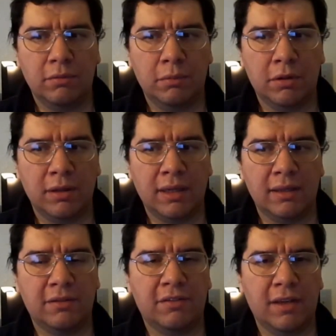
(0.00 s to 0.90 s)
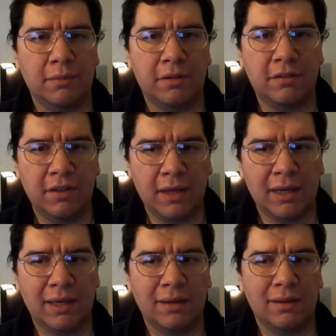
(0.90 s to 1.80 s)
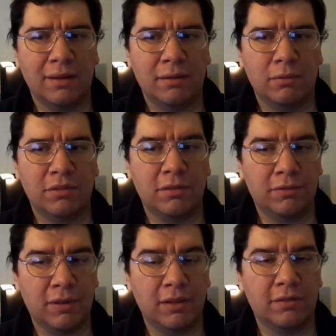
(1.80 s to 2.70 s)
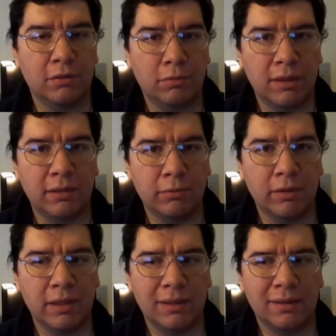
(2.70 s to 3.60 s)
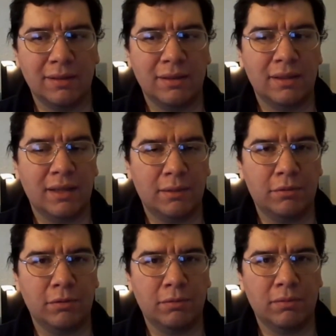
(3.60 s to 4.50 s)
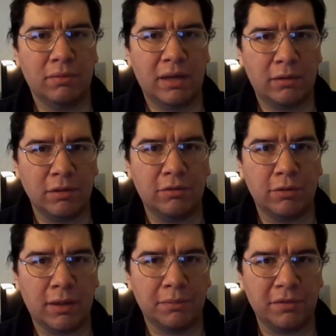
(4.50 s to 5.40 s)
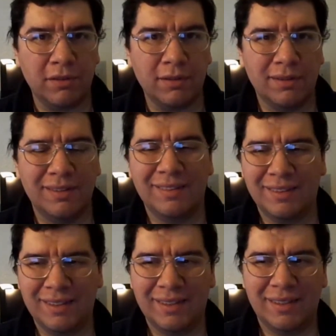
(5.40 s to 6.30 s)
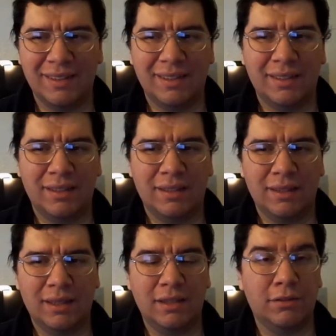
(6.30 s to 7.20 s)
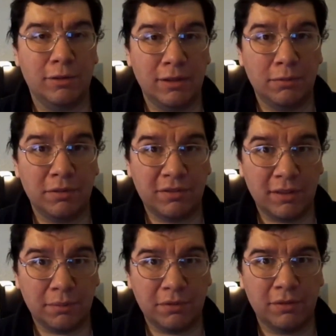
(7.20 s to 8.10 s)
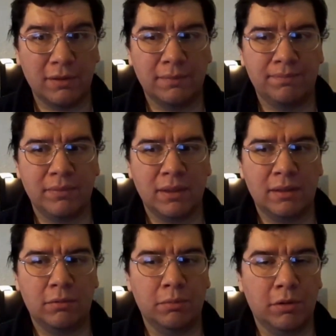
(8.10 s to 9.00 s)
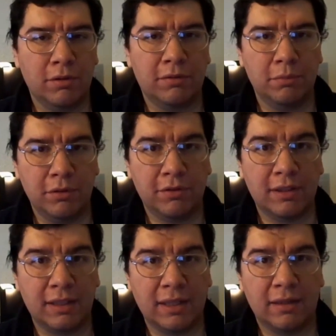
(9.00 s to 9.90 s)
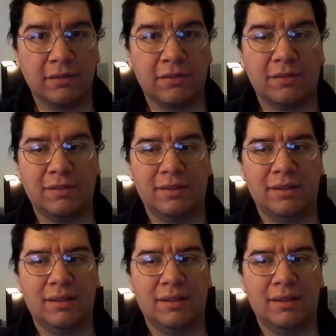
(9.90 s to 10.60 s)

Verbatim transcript: Ramona had saved the day when she finds the wedding ring after Howie drops it. And during the reception, Ramona's music class